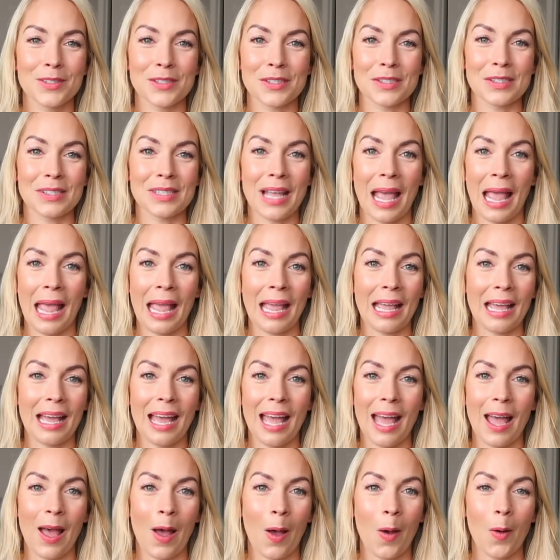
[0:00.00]
just saying
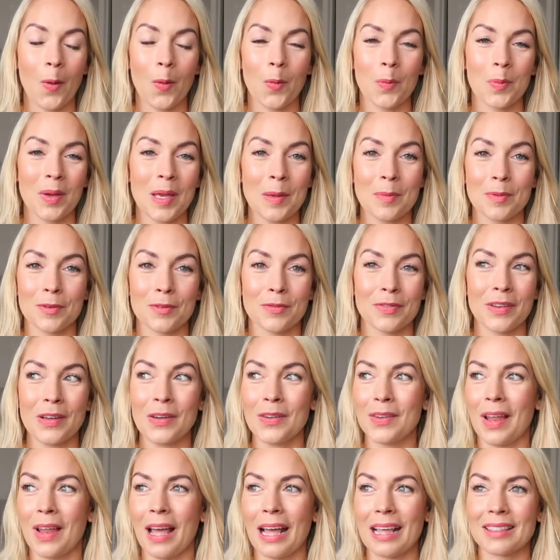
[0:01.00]
how people
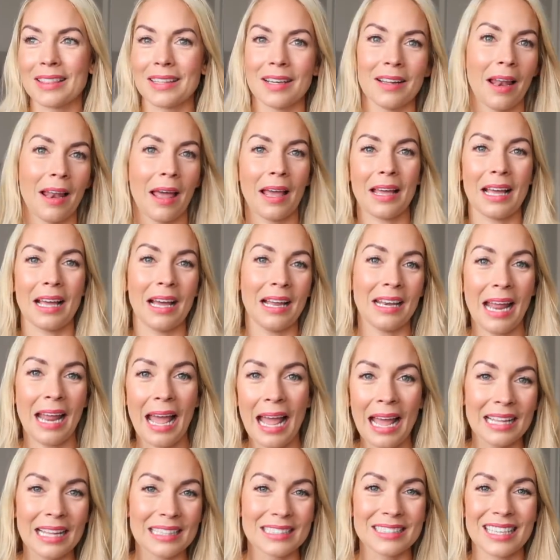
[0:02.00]
feel like they're like an
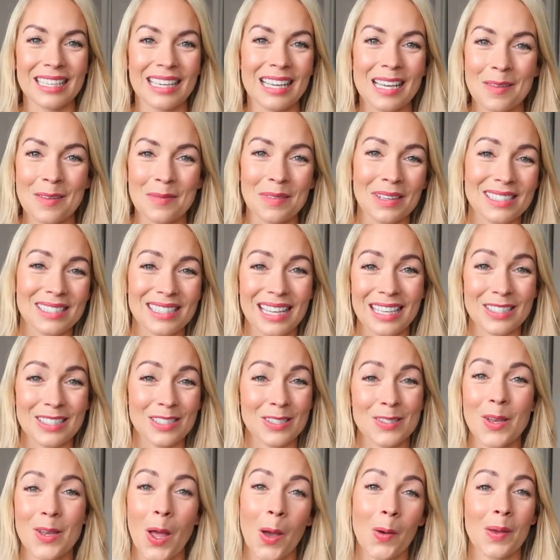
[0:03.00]
aunt to him because they
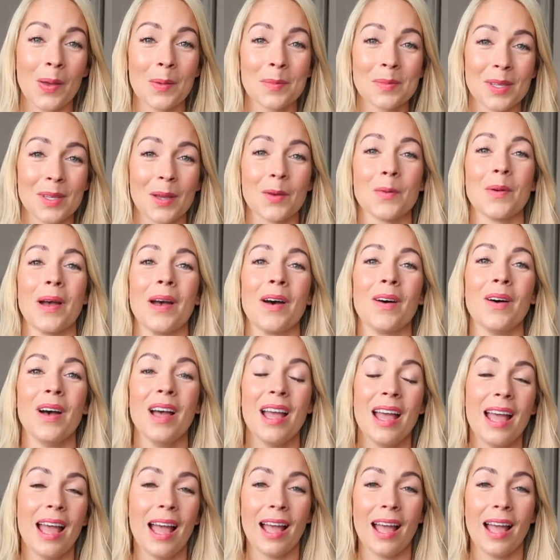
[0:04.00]
just know him so well